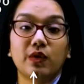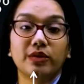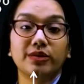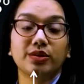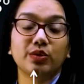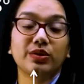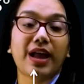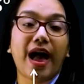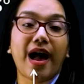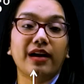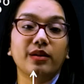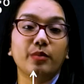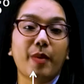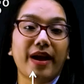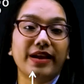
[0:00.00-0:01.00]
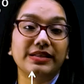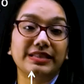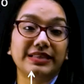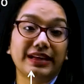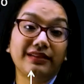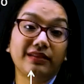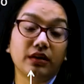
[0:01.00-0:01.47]
also the angle
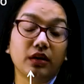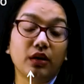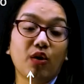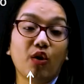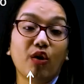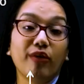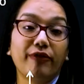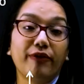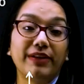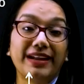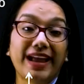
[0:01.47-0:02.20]
bisector of